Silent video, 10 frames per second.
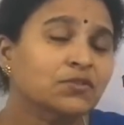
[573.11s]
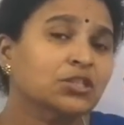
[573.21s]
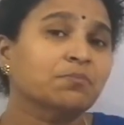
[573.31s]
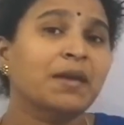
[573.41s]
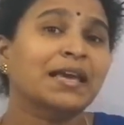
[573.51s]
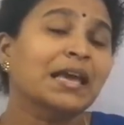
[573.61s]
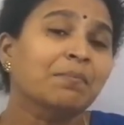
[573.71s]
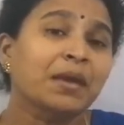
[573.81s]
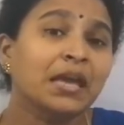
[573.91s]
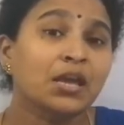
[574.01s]
which is making
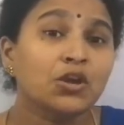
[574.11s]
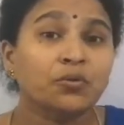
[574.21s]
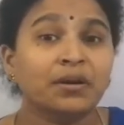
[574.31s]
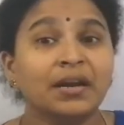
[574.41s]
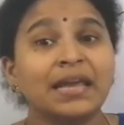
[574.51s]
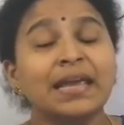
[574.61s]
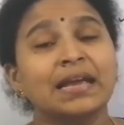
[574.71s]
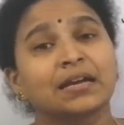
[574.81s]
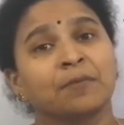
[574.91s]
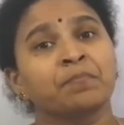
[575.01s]
me
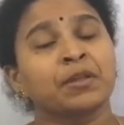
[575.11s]
unique,